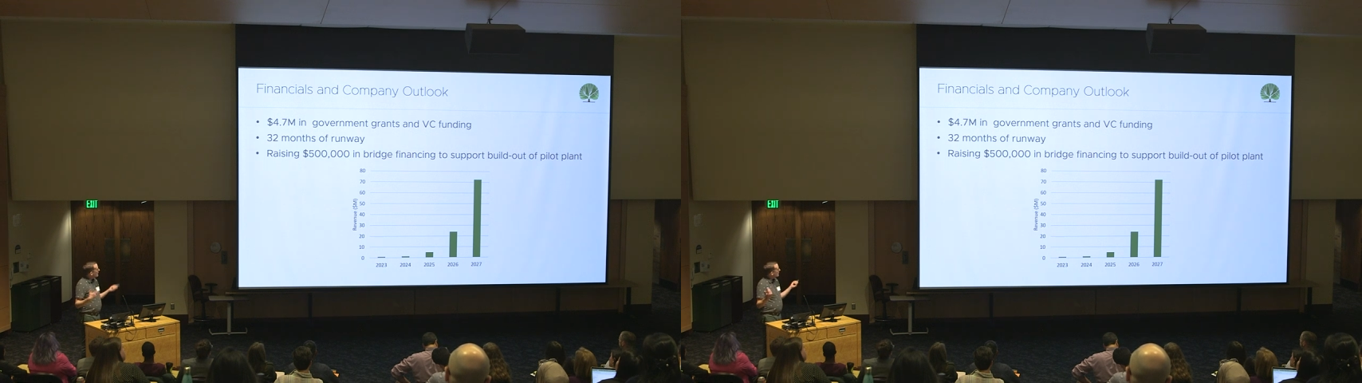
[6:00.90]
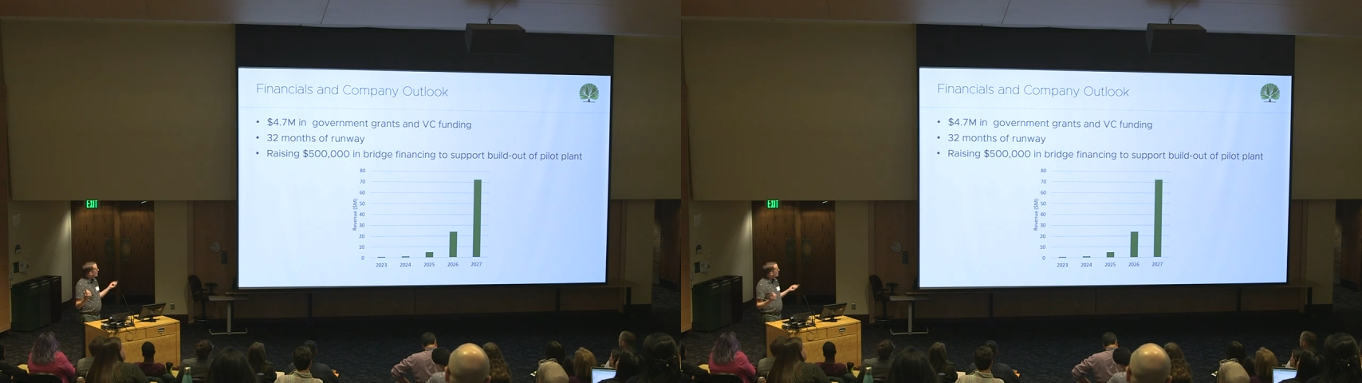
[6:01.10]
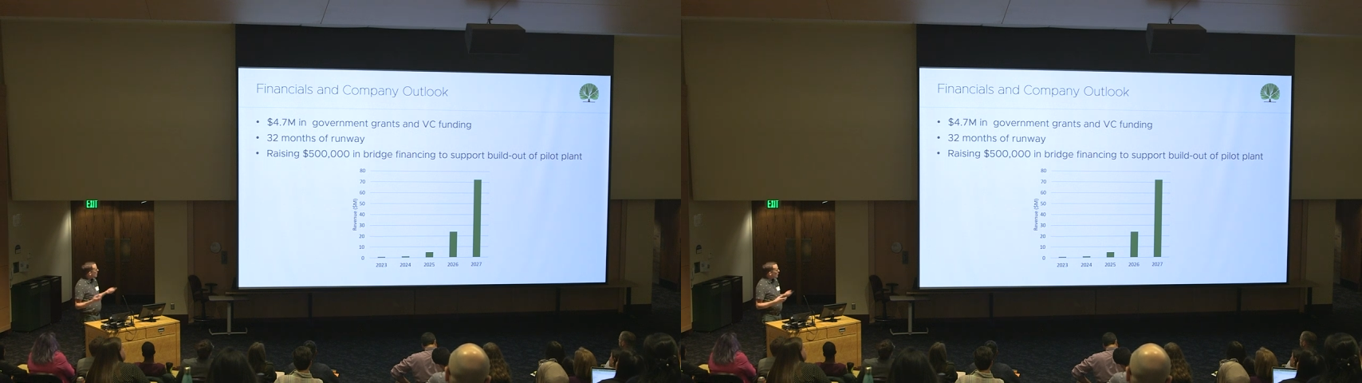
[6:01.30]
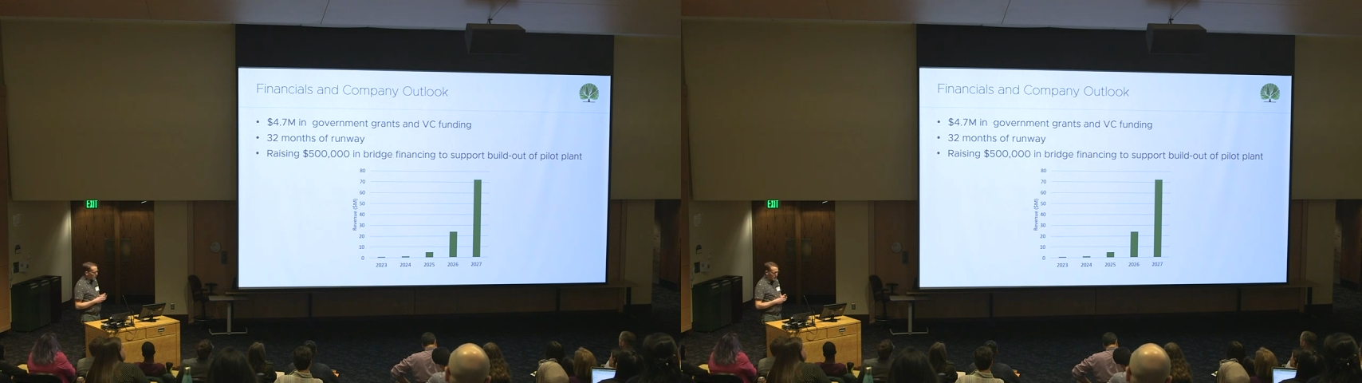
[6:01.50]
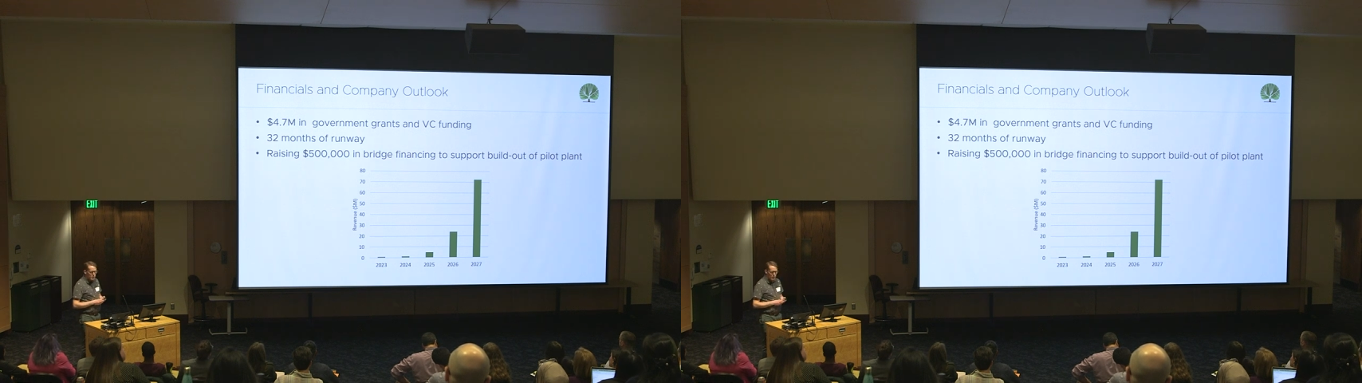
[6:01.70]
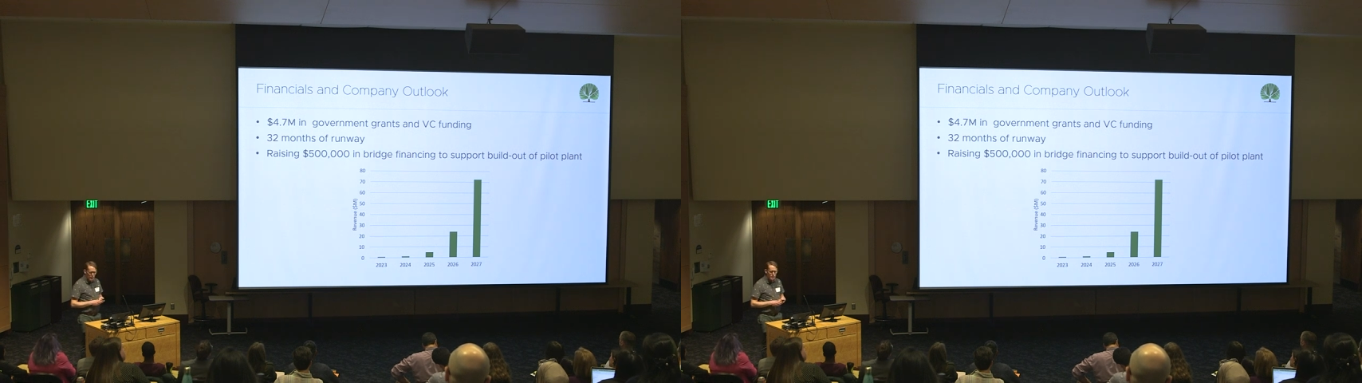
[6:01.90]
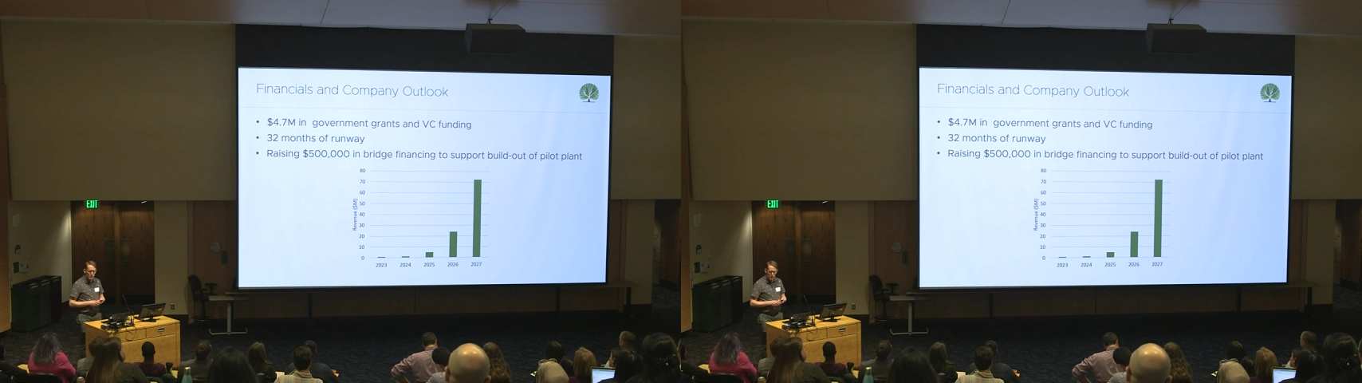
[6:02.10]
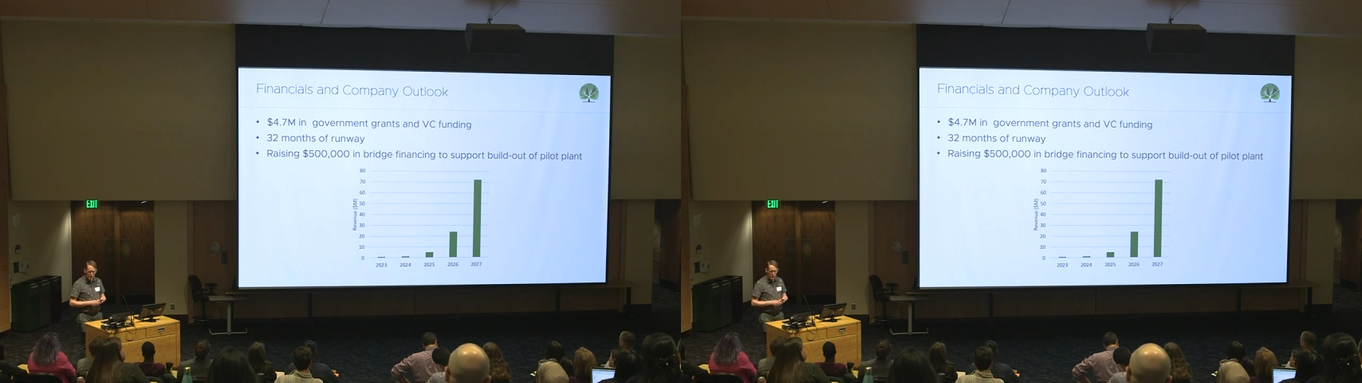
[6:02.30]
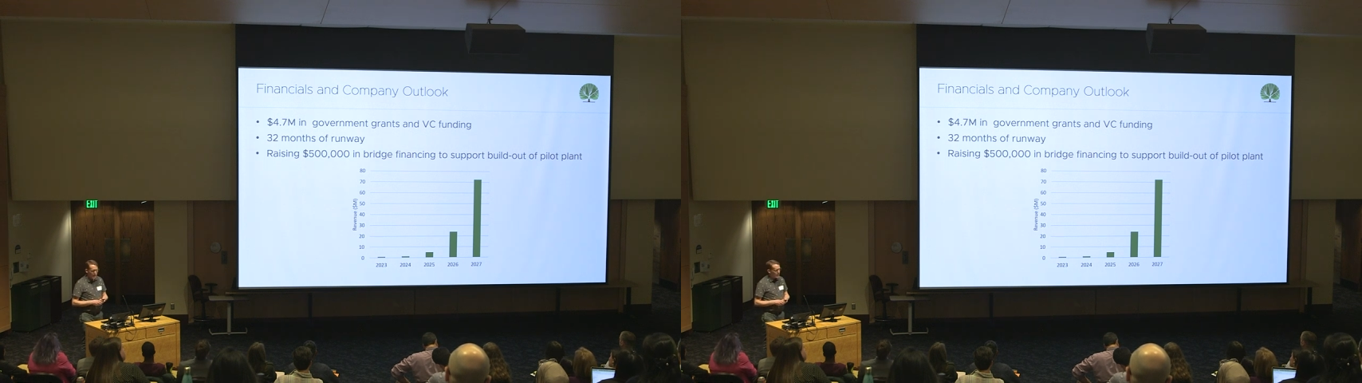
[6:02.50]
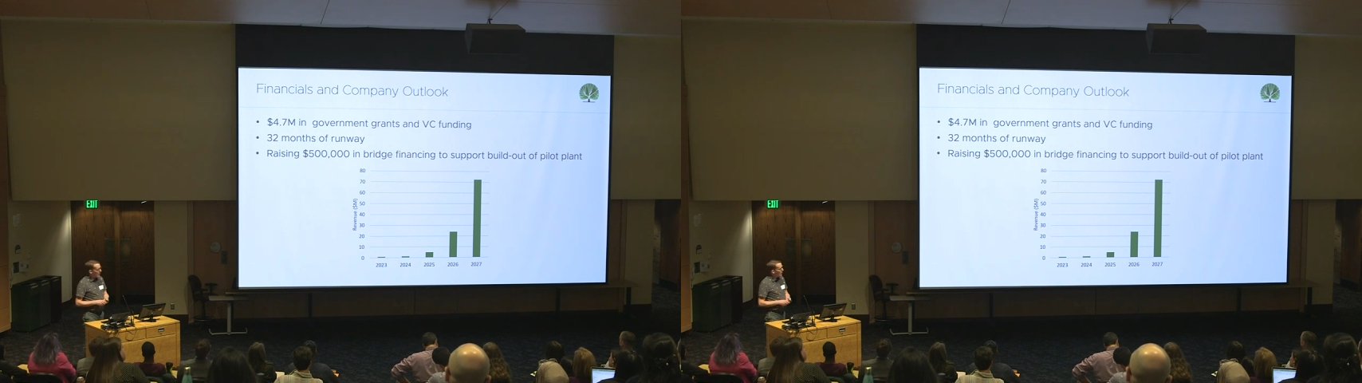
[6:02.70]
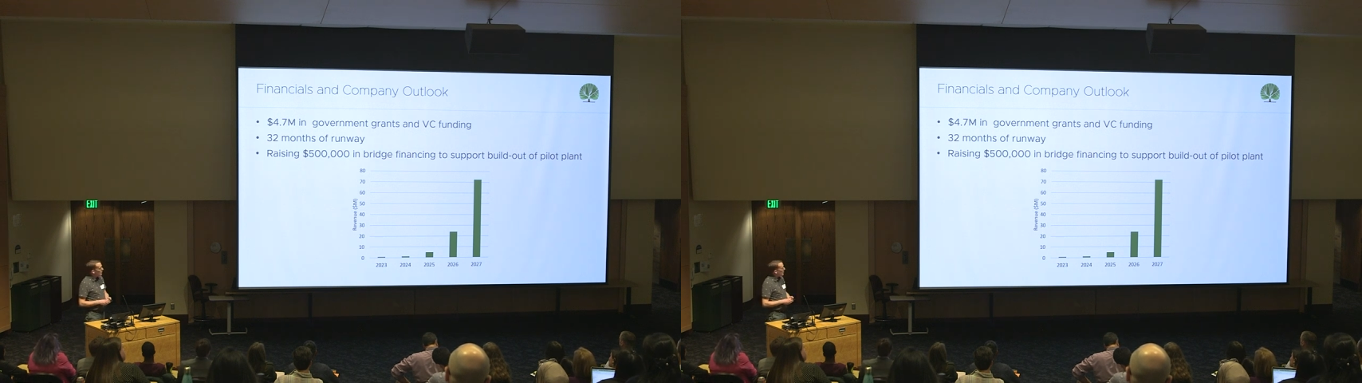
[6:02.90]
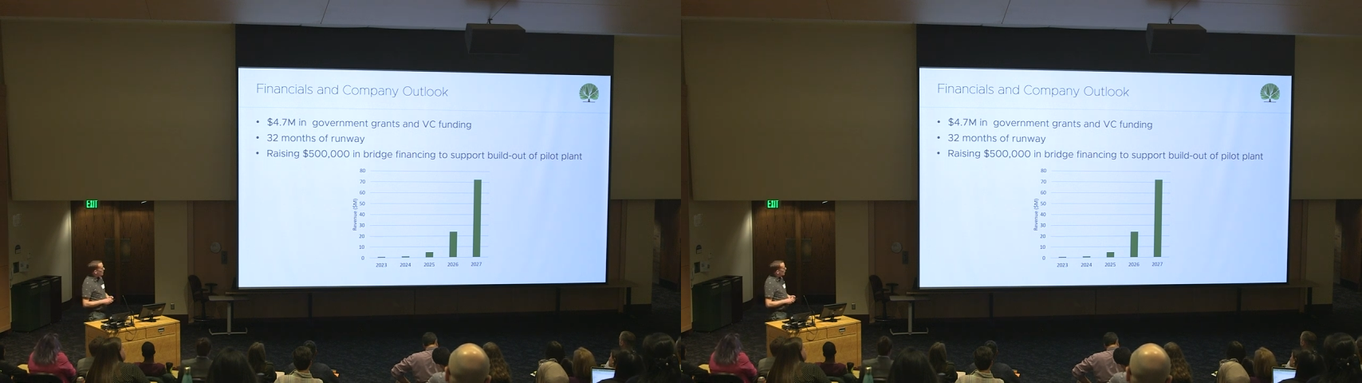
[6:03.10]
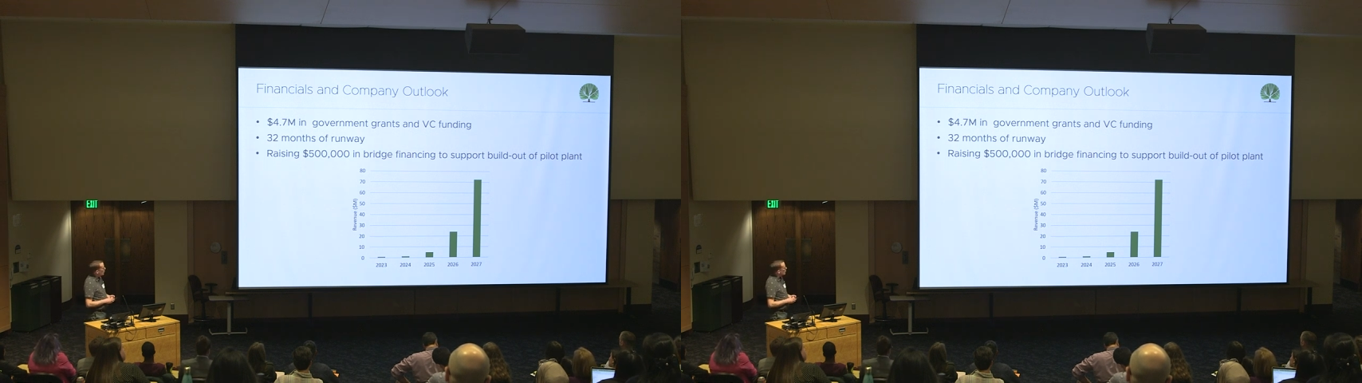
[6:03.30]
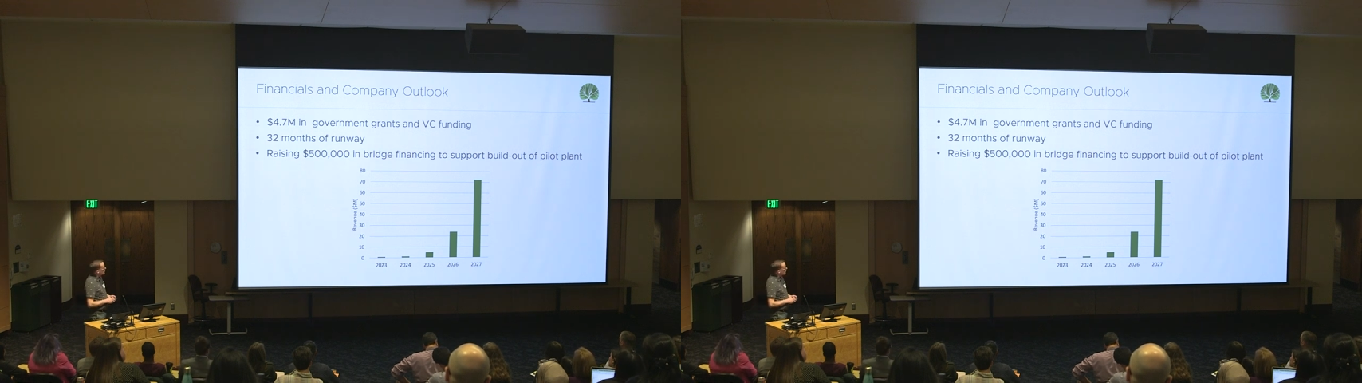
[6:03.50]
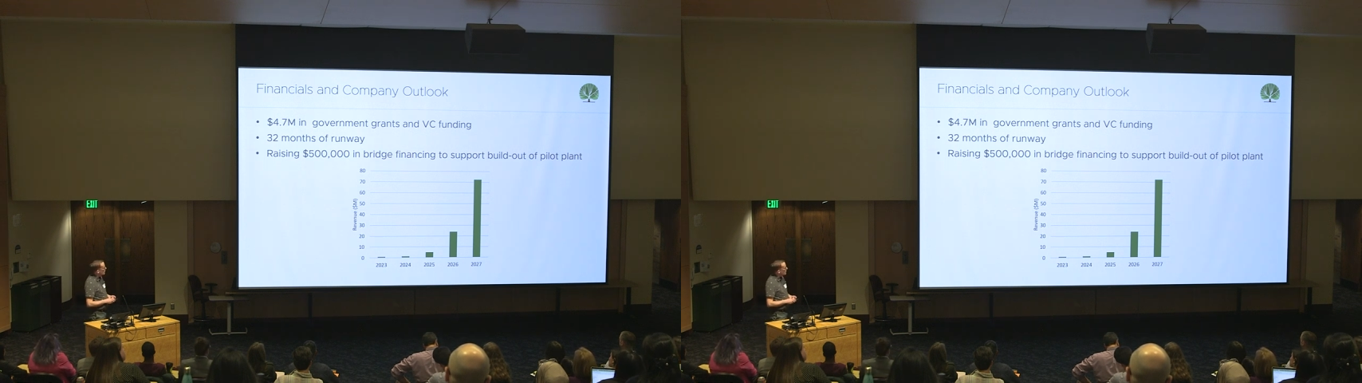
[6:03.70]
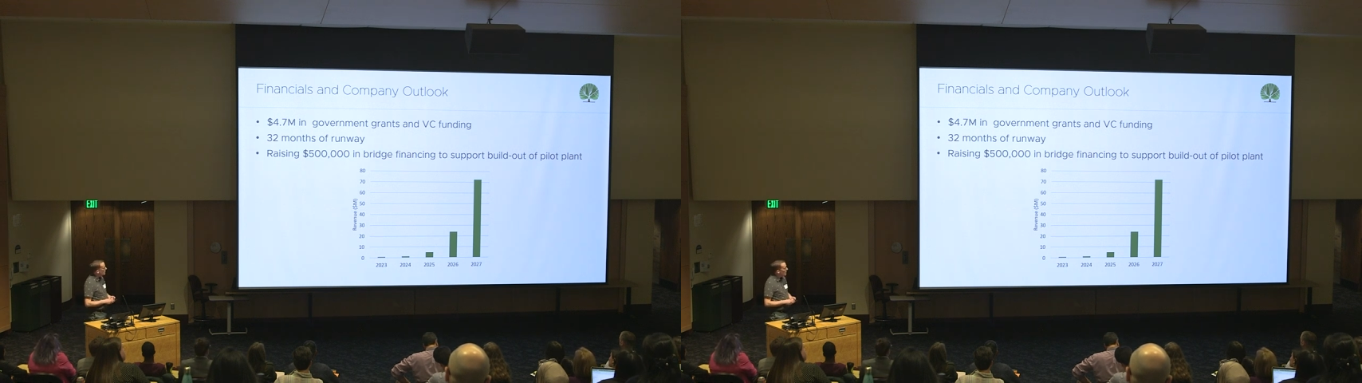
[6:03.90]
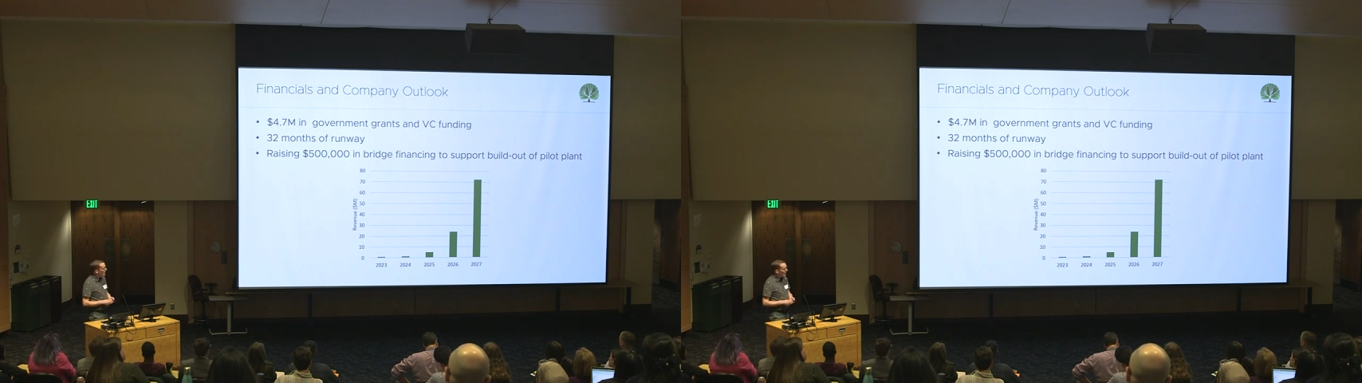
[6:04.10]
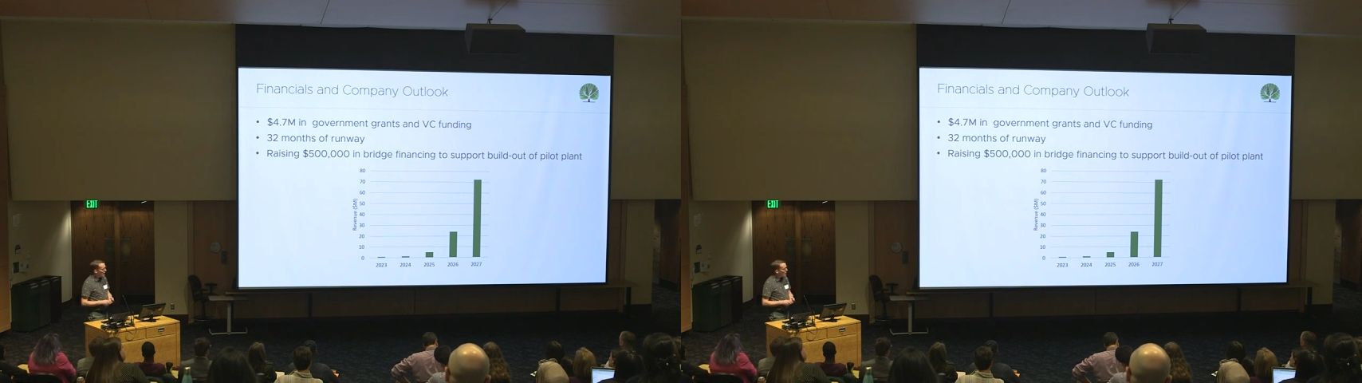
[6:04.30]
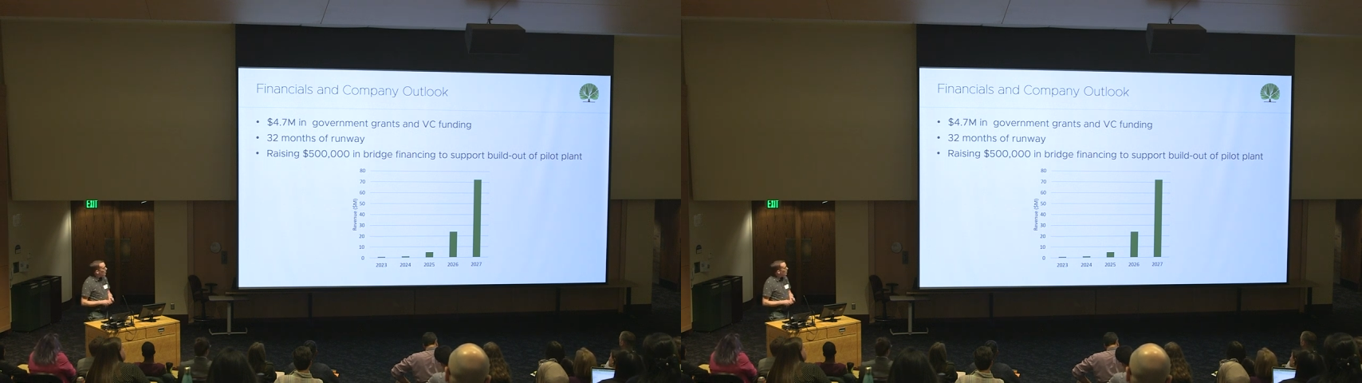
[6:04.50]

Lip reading: No face is visible, so there are no lips to read.